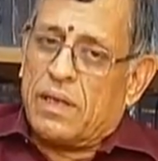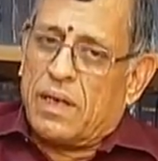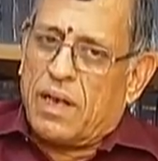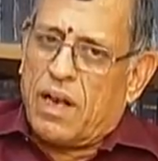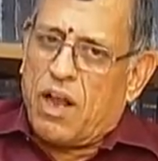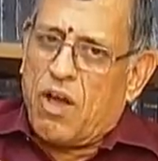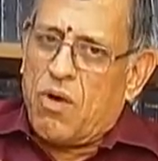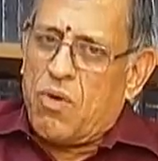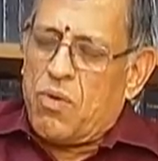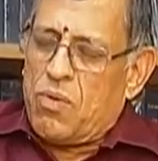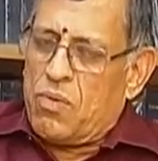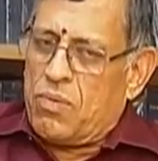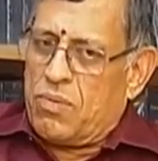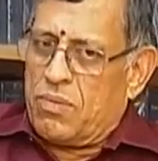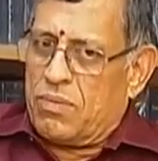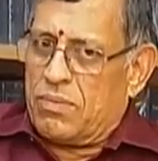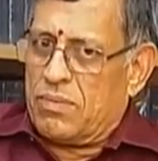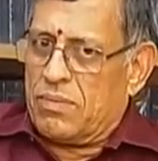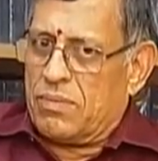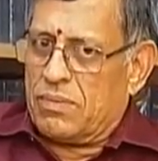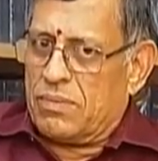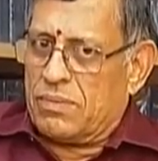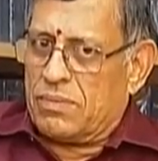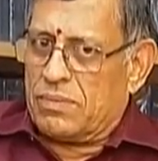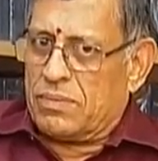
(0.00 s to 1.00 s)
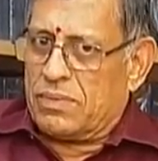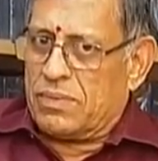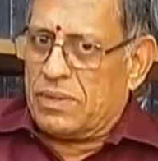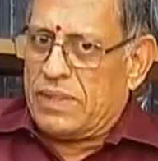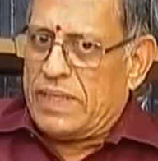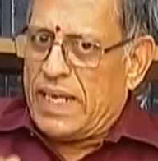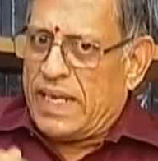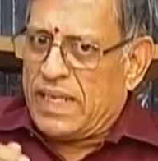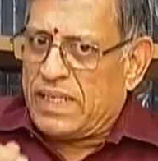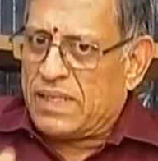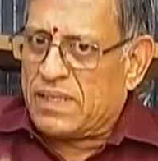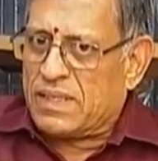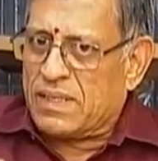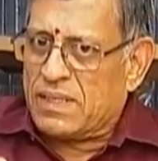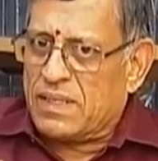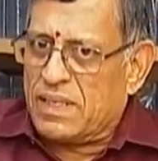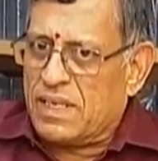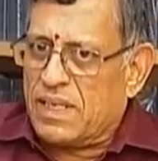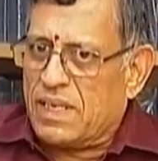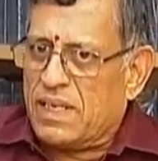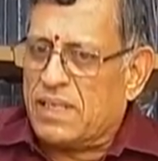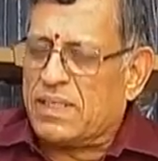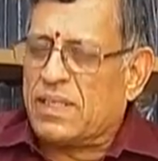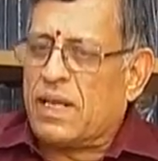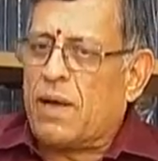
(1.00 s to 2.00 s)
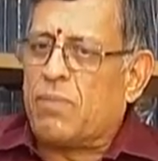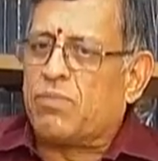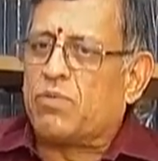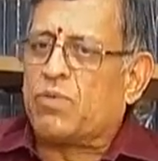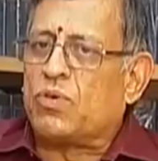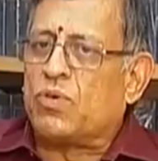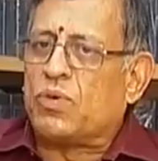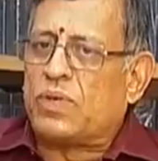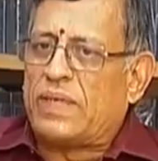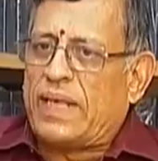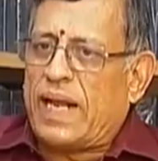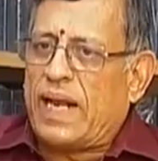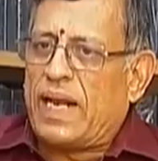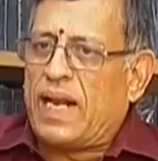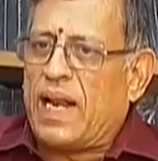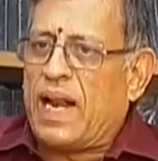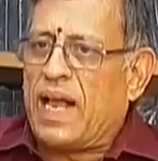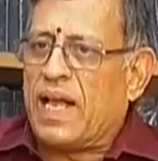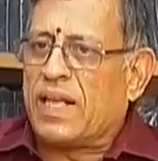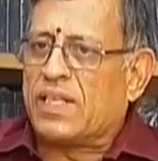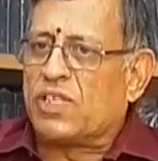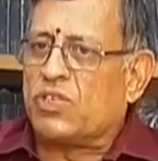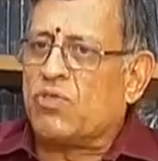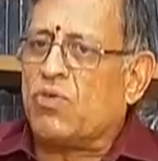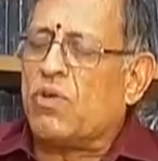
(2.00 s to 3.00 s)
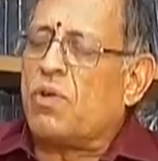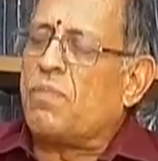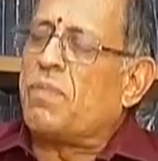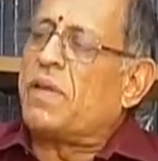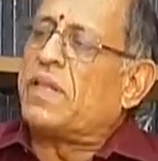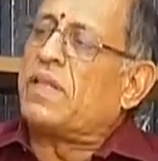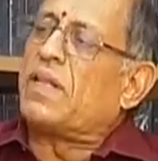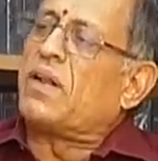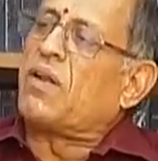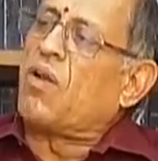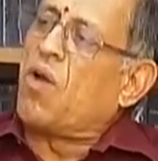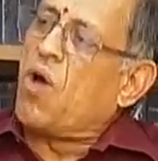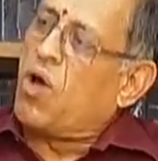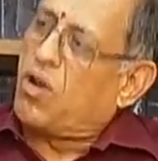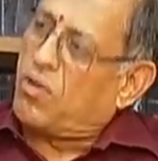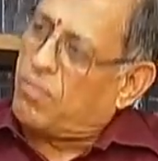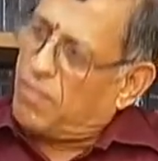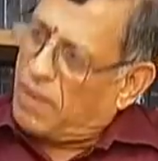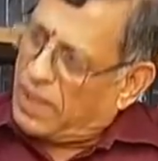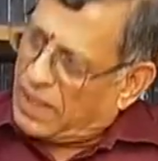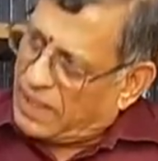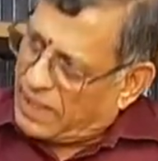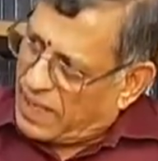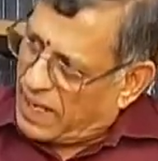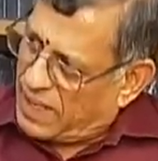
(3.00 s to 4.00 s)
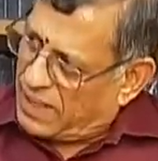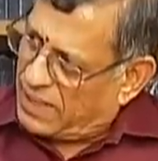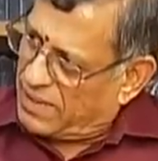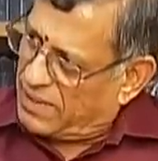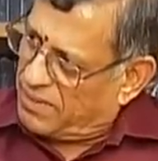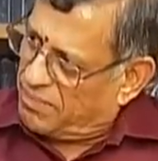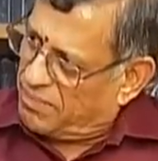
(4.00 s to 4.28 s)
Now, next thing is up to 10 lakhs you will pay the normal tax,